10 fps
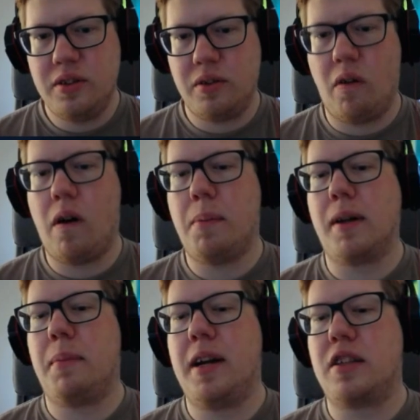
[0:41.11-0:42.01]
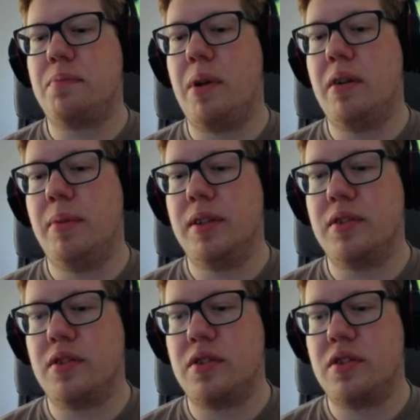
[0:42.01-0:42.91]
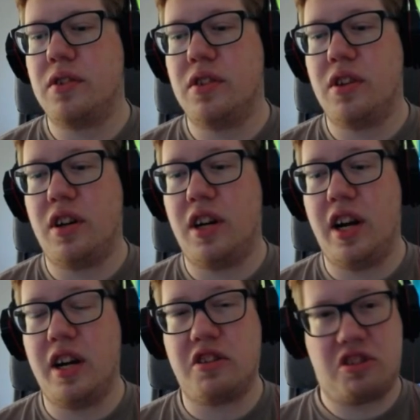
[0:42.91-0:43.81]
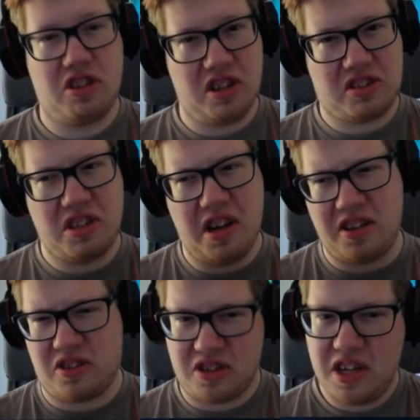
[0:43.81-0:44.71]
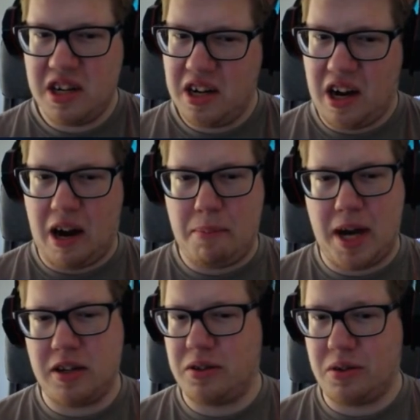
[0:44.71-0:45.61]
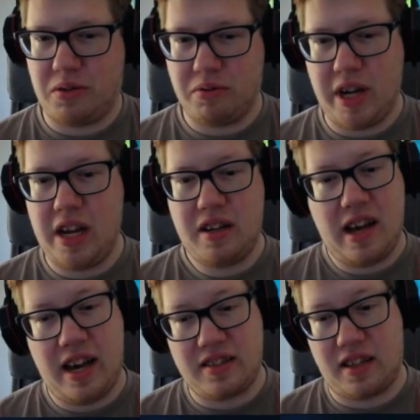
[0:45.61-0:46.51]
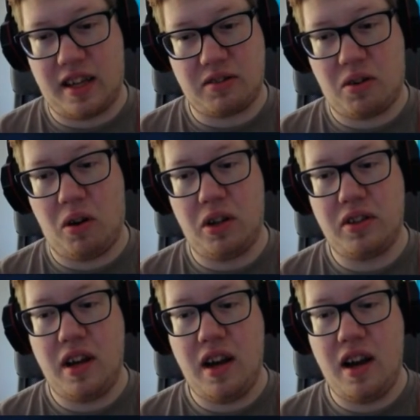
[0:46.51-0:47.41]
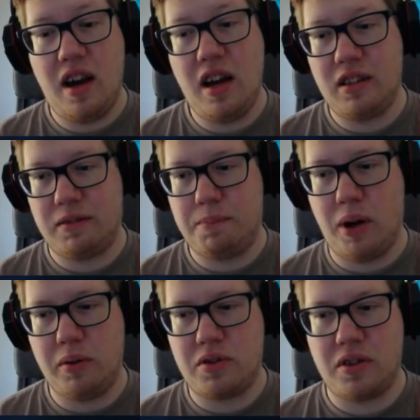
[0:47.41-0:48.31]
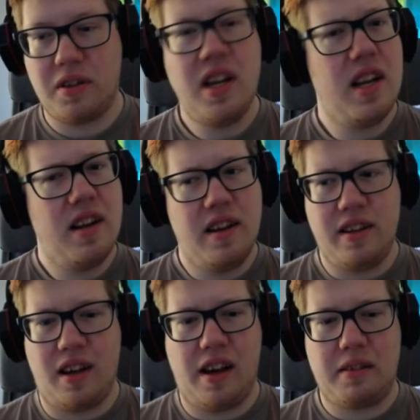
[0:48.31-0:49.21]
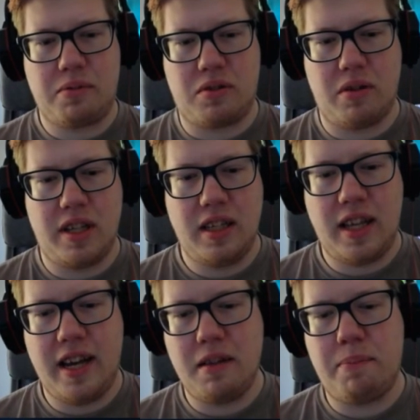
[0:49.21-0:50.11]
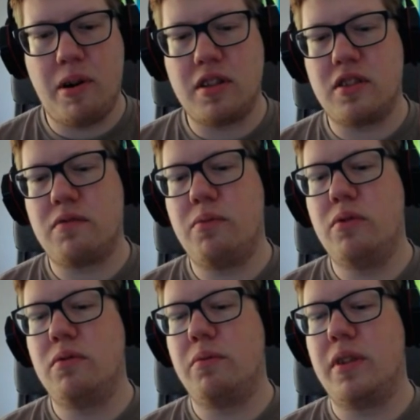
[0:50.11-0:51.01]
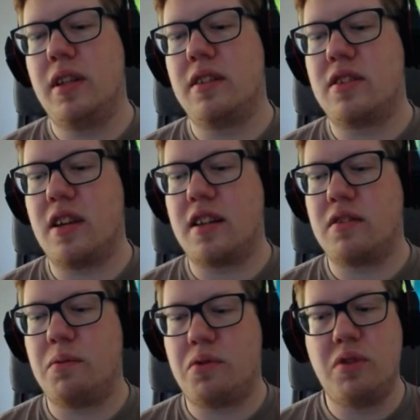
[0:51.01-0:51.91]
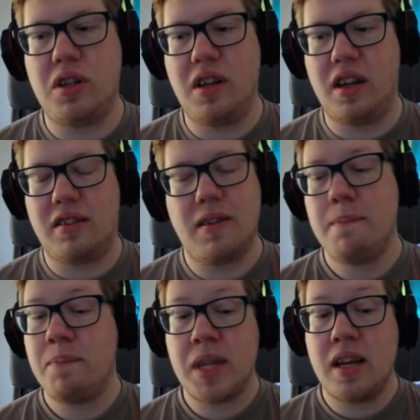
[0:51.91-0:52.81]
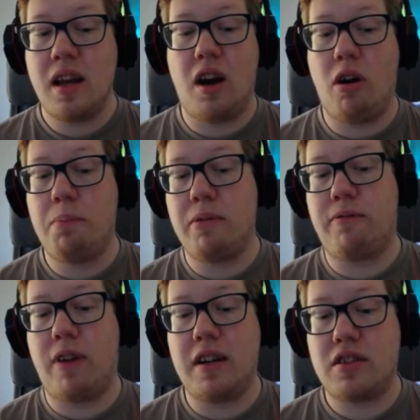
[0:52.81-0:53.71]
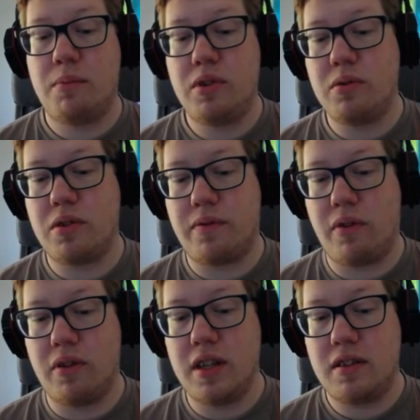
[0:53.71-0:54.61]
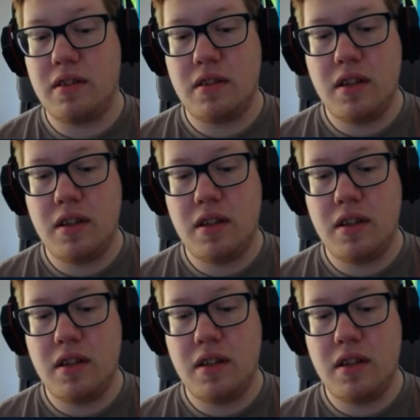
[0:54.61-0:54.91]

You know about my experiments. I had success! I managed to create, as I like to call it, a health potion. It helps to heal any person's wound within seconds of drinking it. I hope you find some use for it.